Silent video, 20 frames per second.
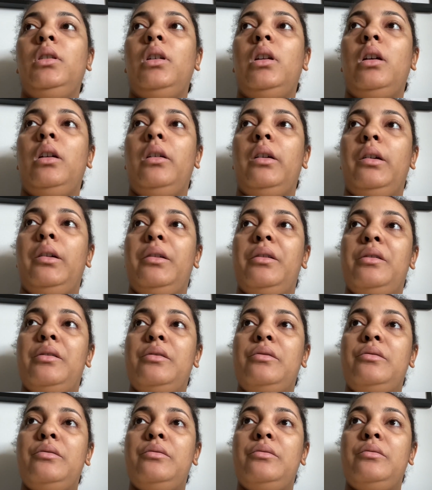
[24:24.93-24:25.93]
Uh,
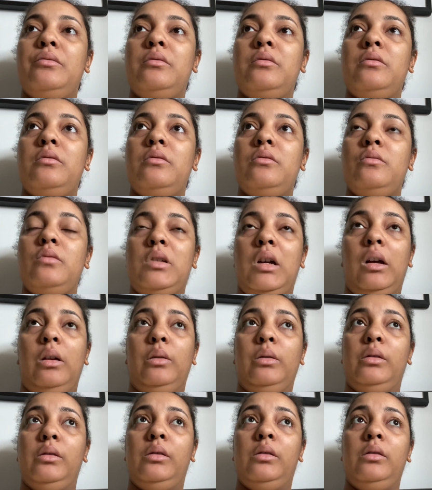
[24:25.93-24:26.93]
what
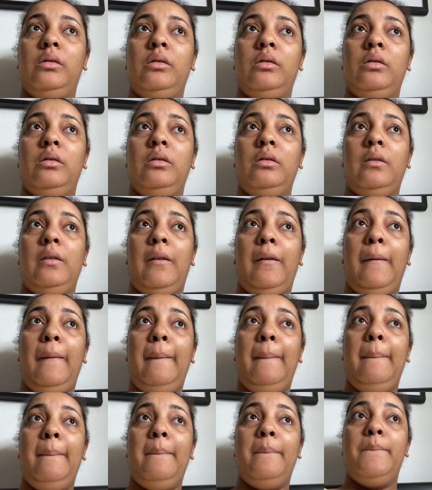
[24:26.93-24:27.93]
else?
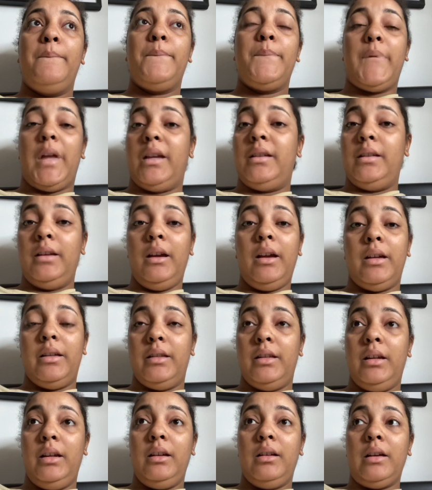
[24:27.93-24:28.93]
That's it, I
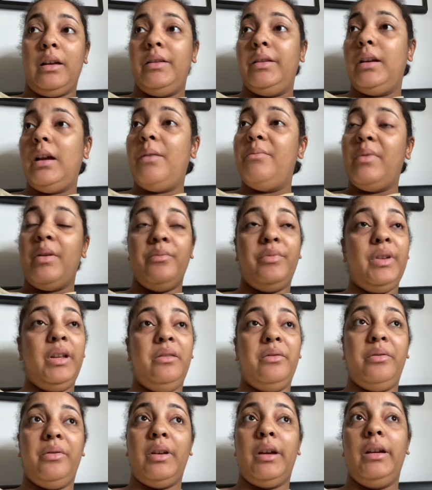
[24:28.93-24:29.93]
think. I think I'm, I'm
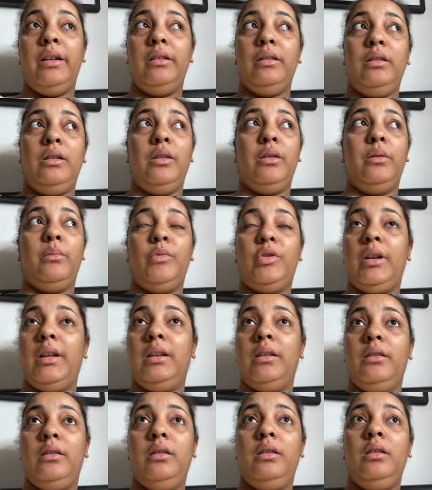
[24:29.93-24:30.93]
feeling fine. You know, I'm
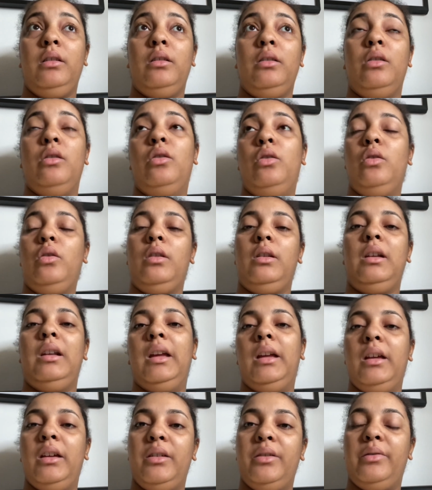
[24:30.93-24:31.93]
trying to not let
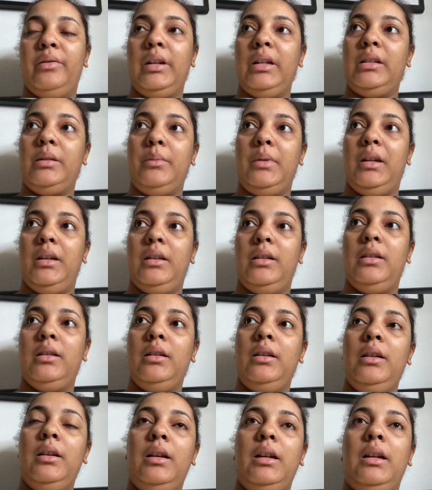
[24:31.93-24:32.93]
it affect me.
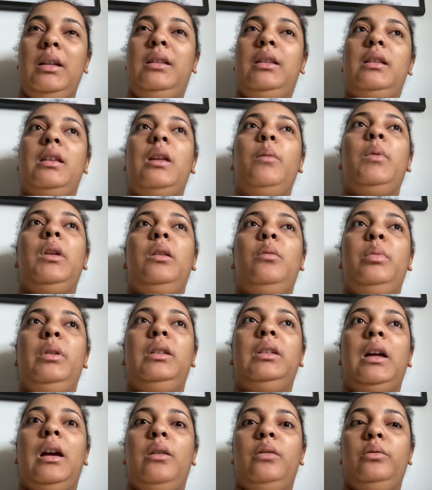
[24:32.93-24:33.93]
It did get me a little bit
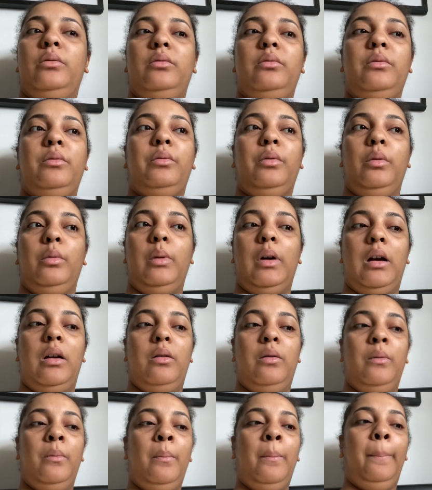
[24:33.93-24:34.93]
down for a while.